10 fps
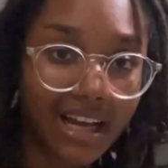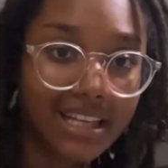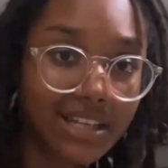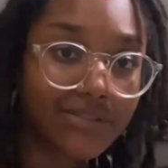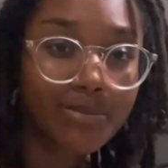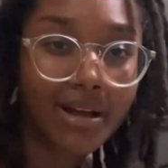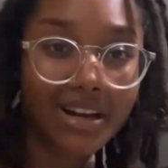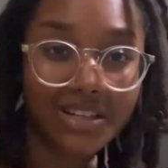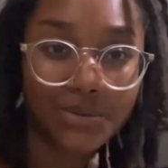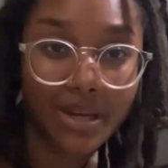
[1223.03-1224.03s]
I definitely plan
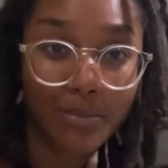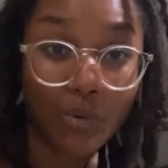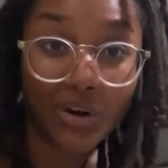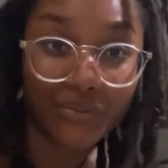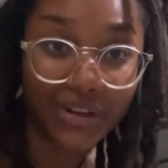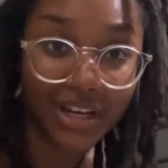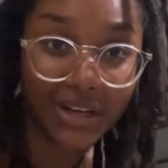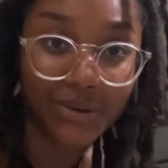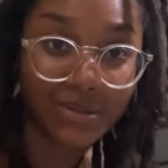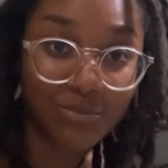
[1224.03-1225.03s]
on doing more
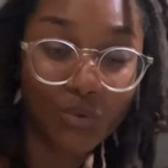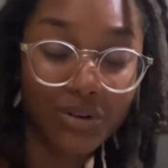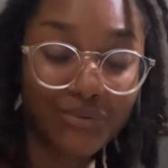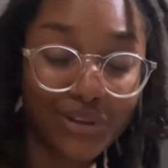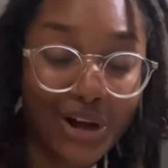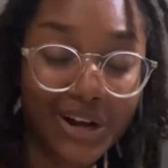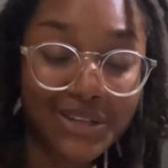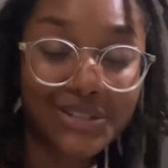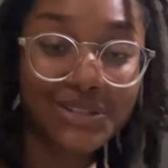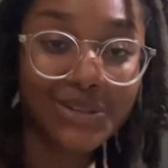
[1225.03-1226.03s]
videos, more
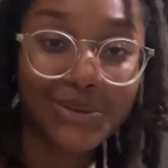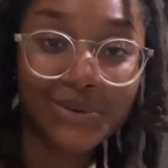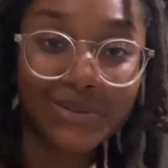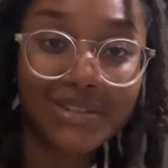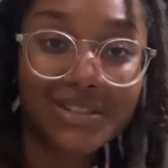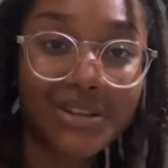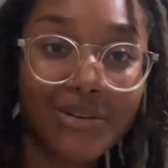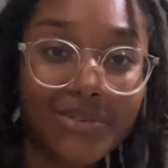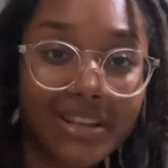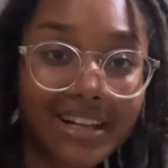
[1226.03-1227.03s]
vlogs soon. So
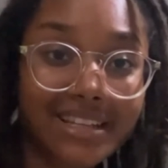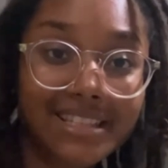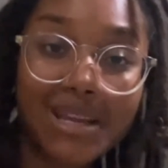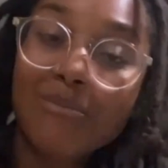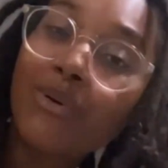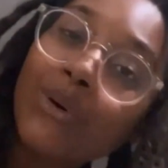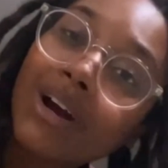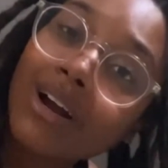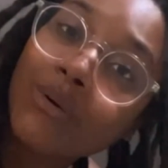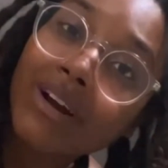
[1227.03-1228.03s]
if you'd like to see
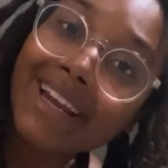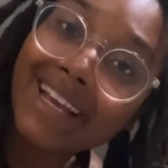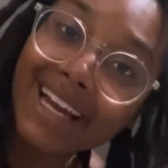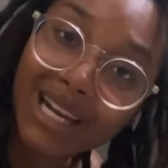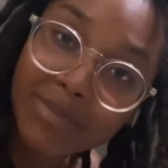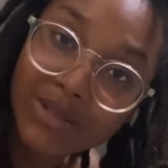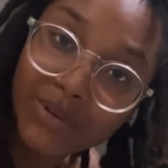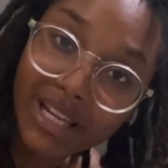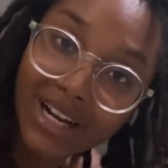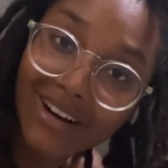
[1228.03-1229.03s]
more or any cannabis
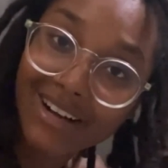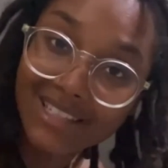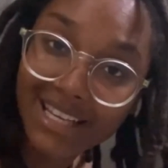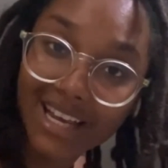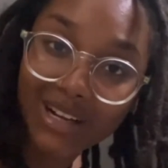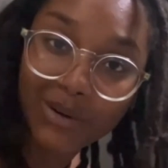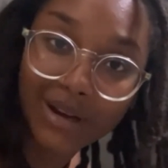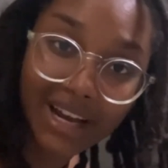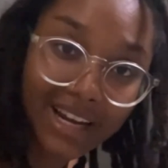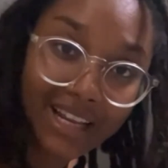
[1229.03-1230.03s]
related content, go
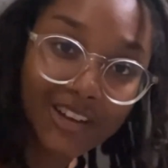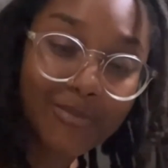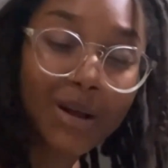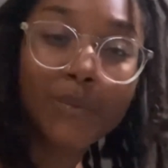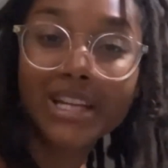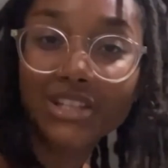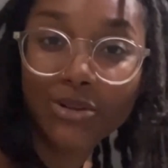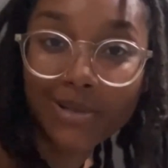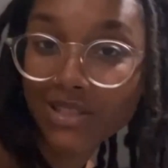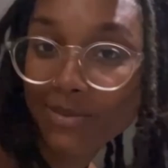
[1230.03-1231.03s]
ahead and give my
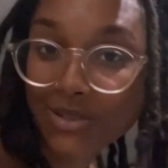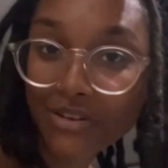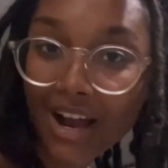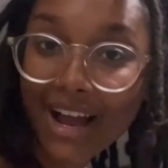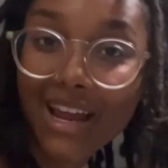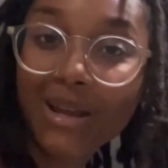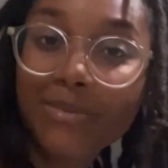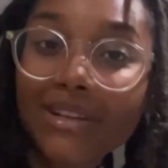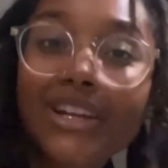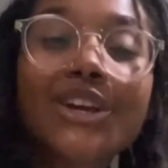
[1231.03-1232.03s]
Weedtube a subscribe,
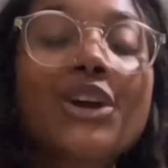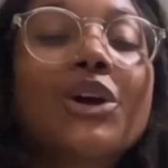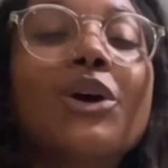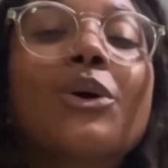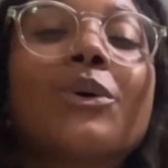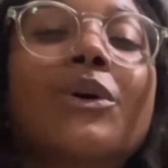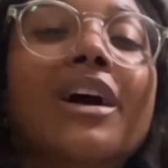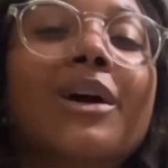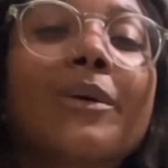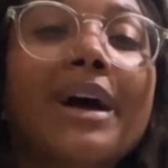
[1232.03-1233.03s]

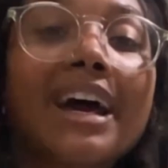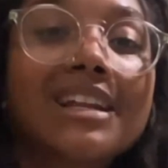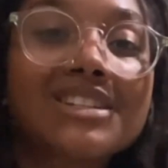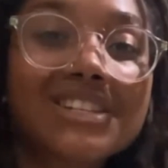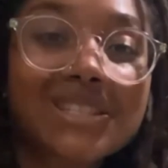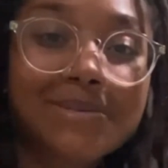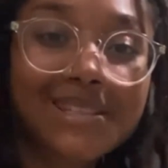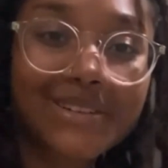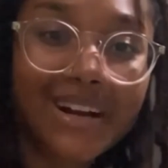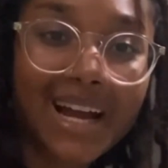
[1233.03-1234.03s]
or go ahead and just
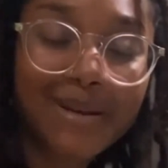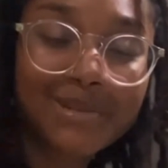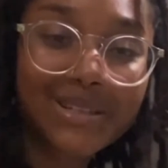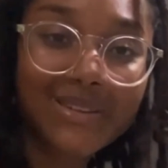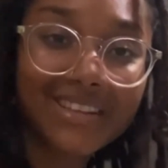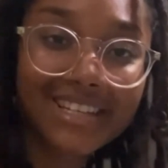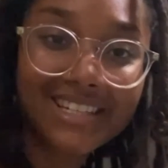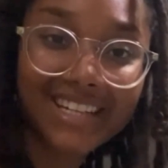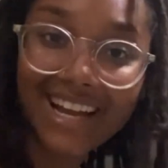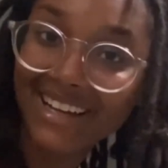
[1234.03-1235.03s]
subscribe to
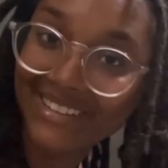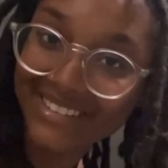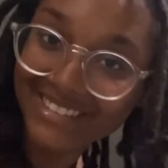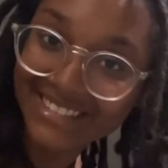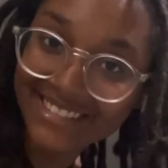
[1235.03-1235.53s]
this channel.